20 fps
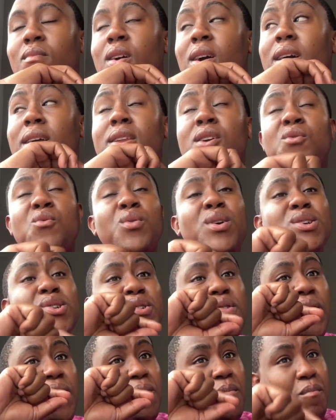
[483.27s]
an equation
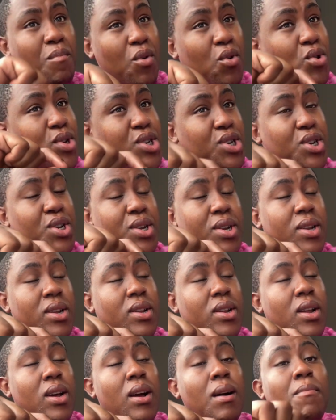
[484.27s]
of motion
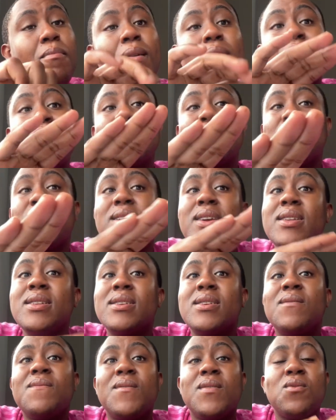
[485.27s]
applies to
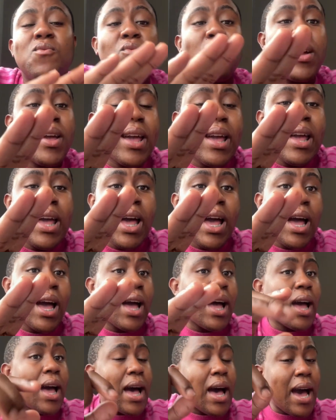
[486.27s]
interval where
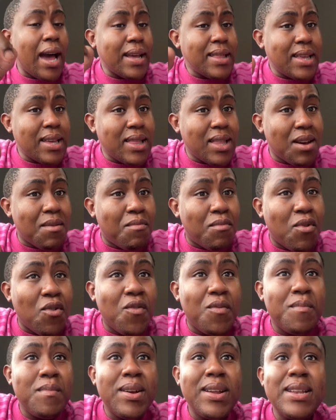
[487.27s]
either the
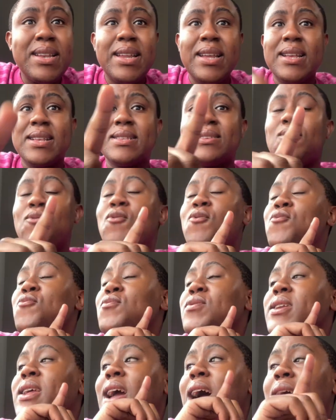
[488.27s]
movement is
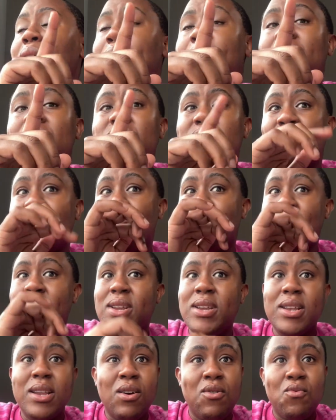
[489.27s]
only upwards or only
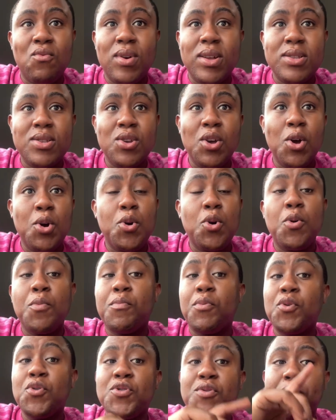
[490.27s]
downwards, or
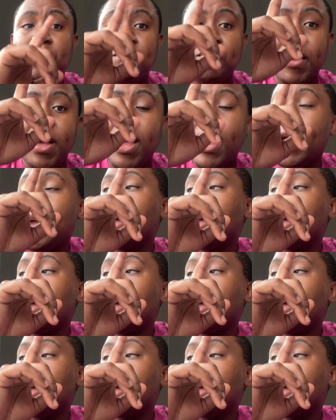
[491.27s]
both back,